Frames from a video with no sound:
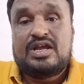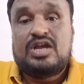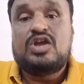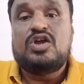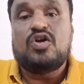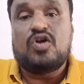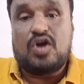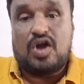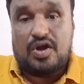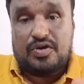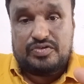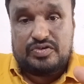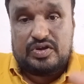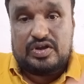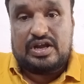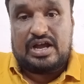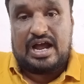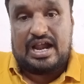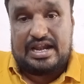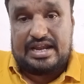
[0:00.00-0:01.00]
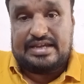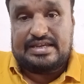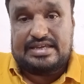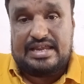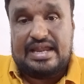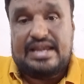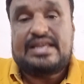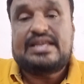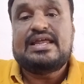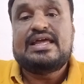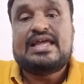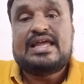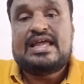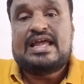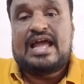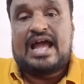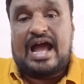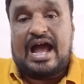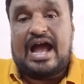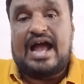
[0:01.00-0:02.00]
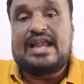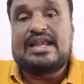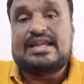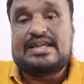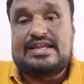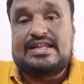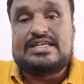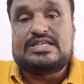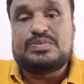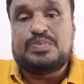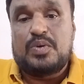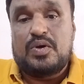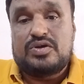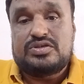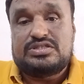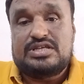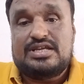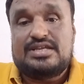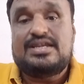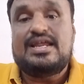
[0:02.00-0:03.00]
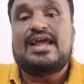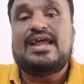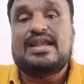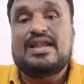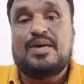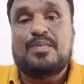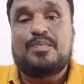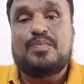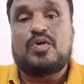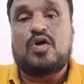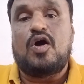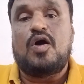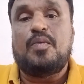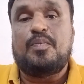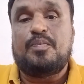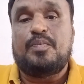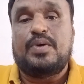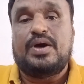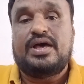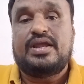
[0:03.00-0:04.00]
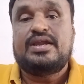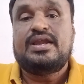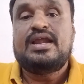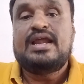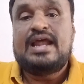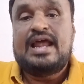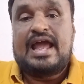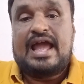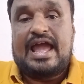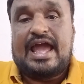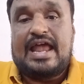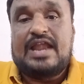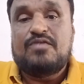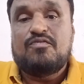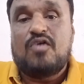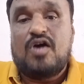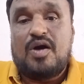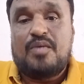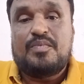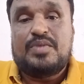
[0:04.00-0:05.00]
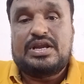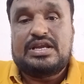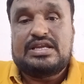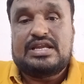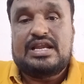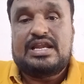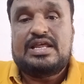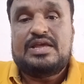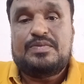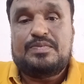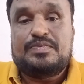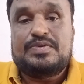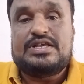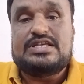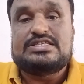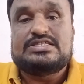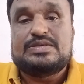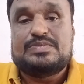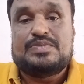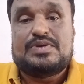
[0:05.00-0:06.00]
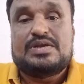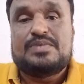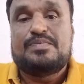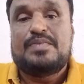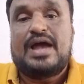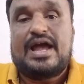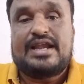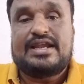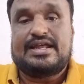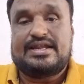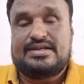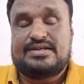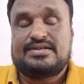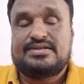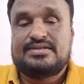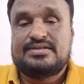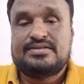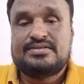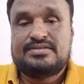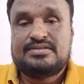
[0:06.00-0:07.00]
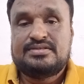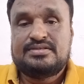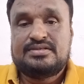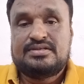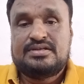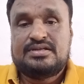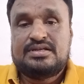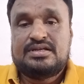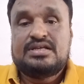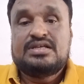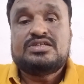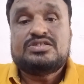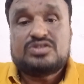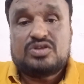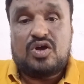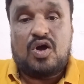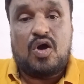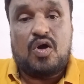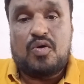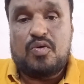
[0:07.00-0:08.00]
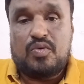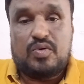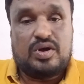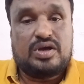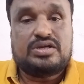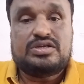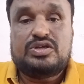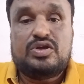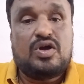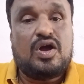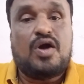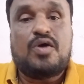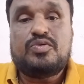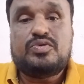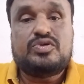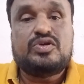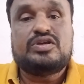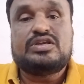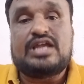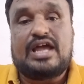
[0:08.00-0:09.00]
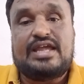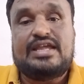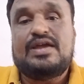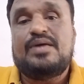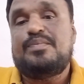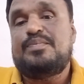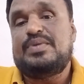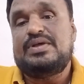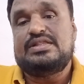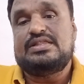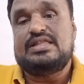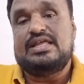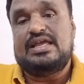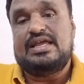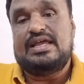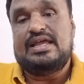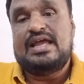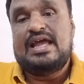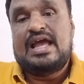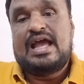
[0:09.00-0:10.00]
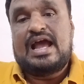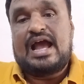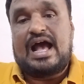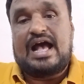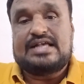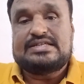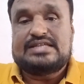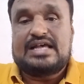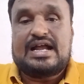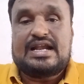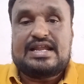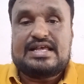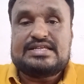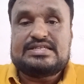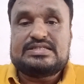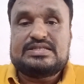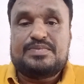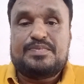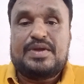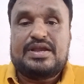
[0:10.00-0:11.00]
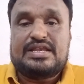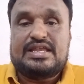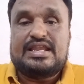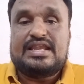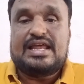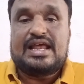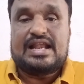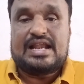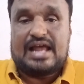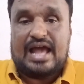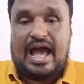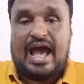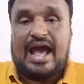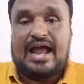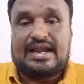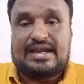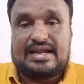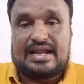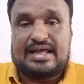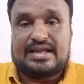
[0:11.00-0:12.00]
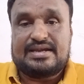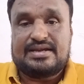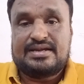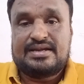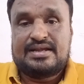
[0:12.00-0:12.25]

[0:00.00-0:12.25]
You have to collect it and dispose it in a proper environmentally feasible manner. So you have to tie up with the hazardous material handler.